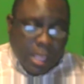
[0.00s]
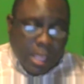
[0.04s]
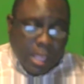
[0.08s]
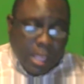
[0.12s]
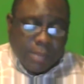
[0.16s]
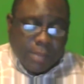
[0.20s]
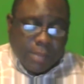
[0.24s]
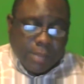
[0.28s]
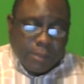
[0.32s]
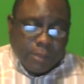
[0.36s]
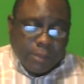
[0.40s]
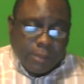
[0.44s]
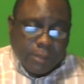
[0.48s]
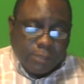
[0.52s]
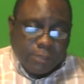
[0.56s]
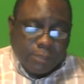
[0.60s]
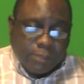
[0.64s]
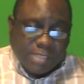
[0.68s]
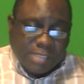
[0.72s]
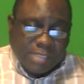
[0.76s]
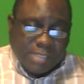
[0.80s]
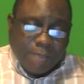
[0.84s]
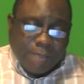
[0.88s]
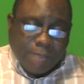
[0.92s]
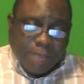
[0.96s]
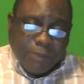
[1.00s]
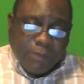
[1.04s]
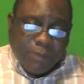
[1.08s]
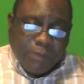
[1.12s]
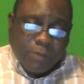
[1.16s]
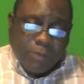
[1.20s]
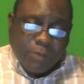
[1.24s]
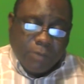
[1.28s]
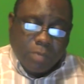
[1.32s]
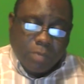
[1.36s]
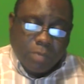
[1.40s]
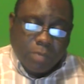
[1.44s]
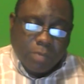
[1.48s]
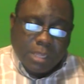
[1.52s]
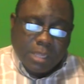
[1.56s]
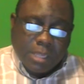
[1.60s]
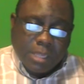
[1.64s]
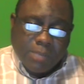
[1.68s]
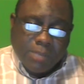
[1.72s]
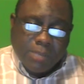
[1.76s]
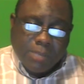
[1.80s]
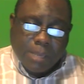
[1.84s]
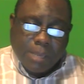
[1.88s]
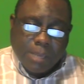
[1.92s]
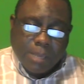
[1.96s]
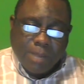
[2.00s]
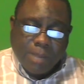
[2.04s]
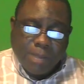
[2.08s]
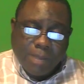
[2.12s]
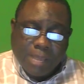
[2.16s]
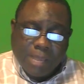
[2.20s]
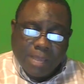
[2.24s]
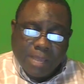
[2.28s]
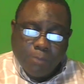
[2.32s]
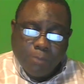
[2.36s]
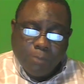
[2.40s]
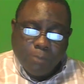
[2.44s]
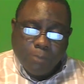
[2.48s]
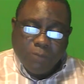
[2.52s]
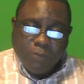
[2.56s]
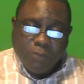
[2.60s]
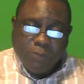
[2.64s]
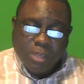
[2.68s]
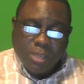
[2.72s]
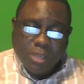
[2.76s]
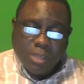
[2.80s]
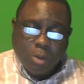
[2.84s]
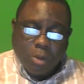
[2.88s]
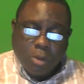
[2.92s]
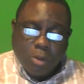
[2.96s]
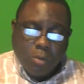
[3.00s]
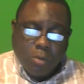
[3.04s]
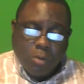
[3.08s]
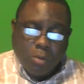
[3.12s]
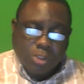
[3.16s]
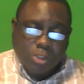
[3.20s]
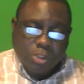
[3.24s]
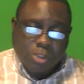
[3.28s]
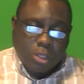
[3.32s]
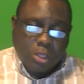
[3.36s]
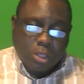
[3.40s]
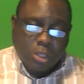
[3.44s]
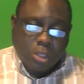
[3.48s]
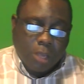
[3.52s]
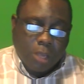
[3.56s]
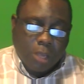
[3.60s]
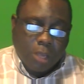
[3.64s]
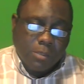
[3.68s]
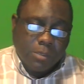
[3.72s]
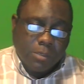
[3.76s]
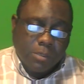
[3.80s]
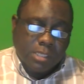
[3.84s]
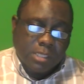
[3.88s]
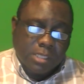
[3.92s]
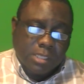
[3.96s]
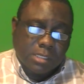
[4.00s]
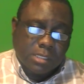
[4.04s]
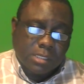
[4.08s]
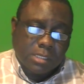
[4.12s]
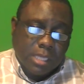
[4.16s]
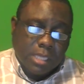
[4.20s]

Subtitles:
The Zachman framework can be applied both in commercial companies